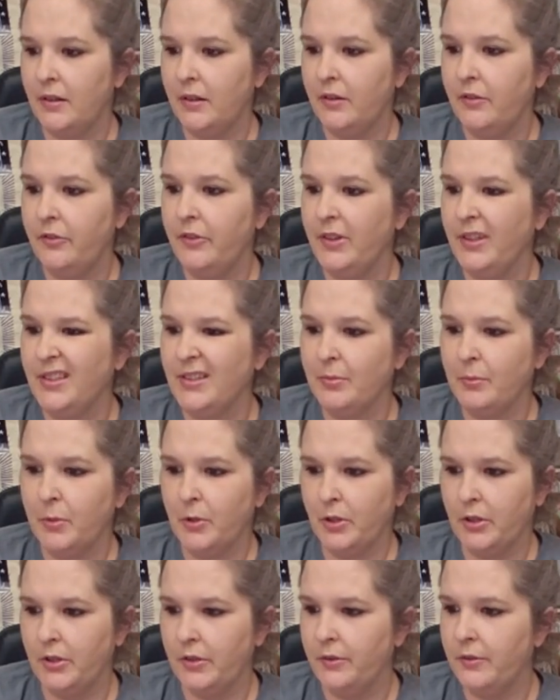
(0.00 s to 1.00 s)
hopefully
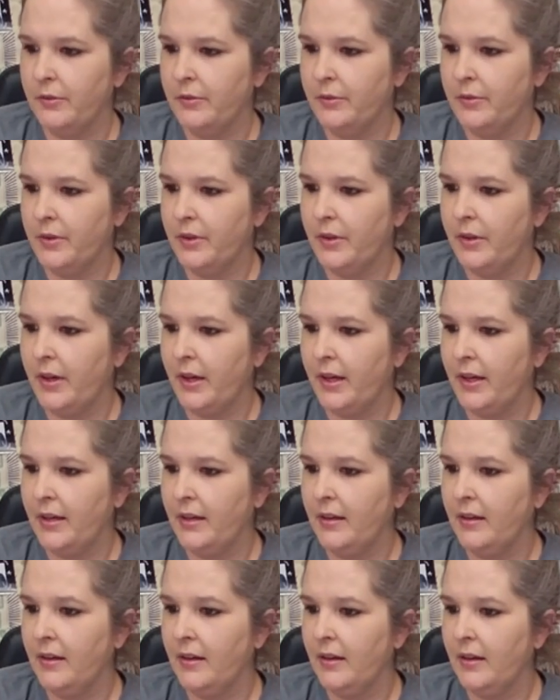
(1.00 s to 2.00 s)
tomorrow, okay?